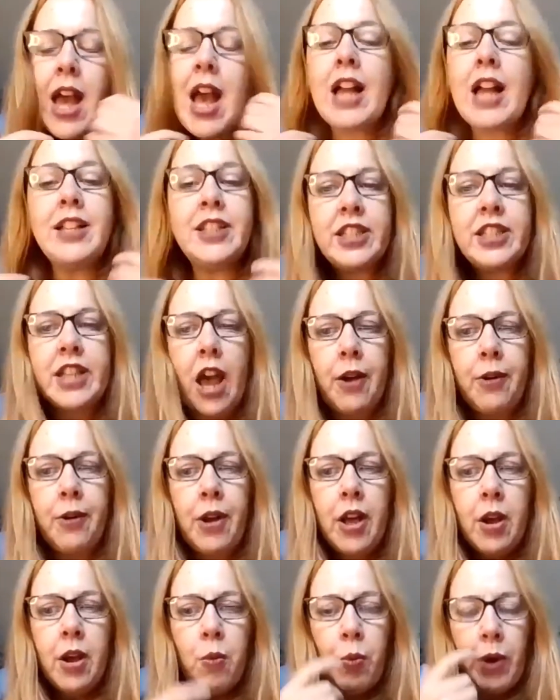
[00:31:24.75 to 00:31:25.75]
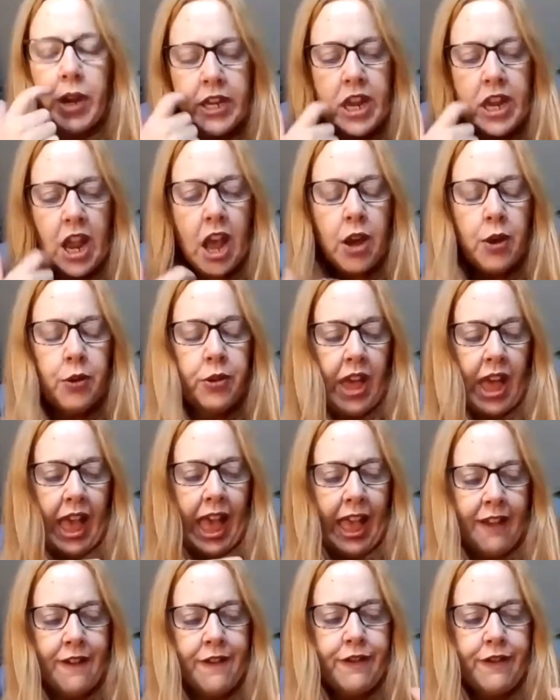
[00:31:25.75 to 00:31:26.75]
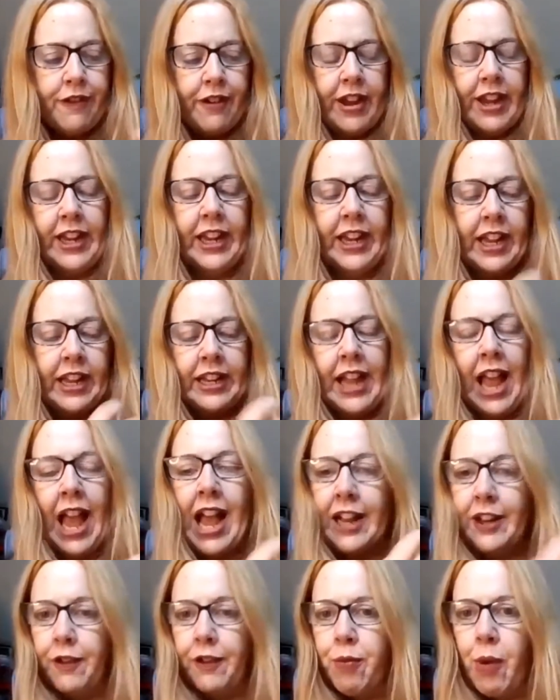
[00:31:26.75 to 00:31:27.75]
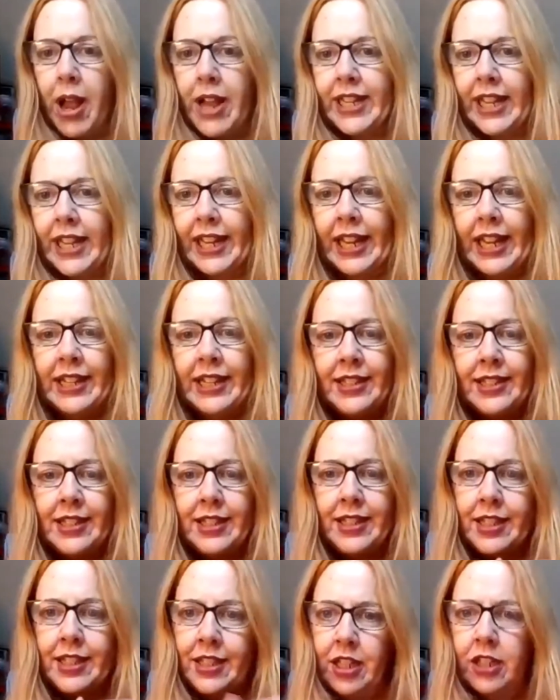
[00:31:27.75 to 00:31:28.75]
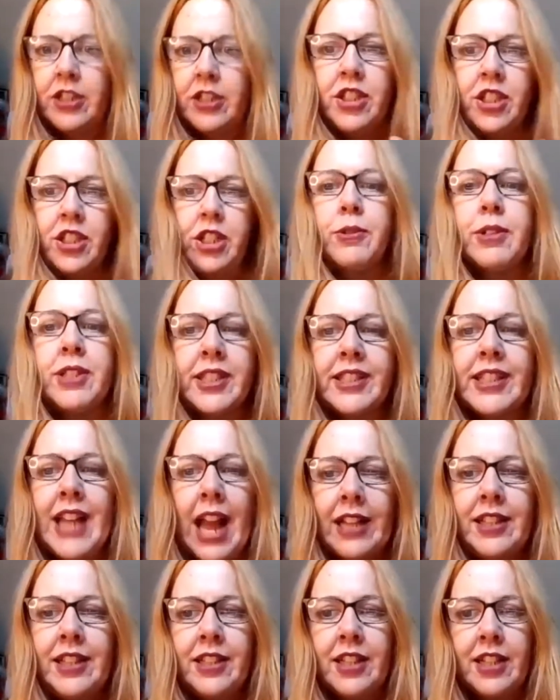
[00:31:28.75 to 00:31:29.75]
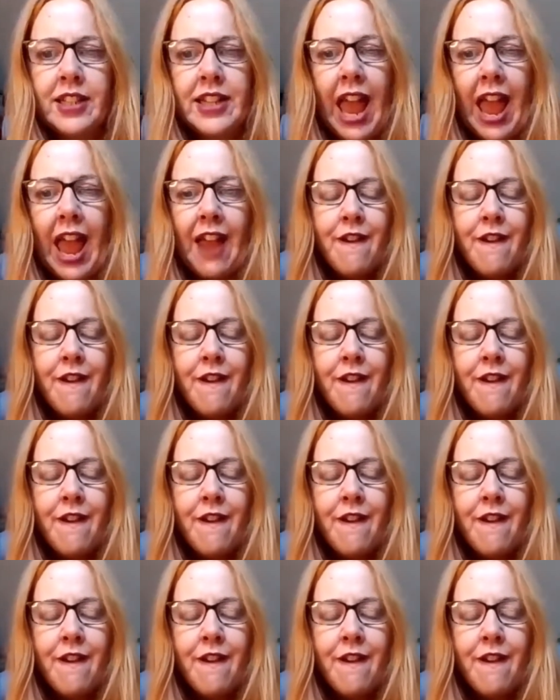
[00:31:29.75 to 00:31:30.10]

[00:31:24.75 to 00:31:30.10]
And so we know that every kind of wedding is done to a standard.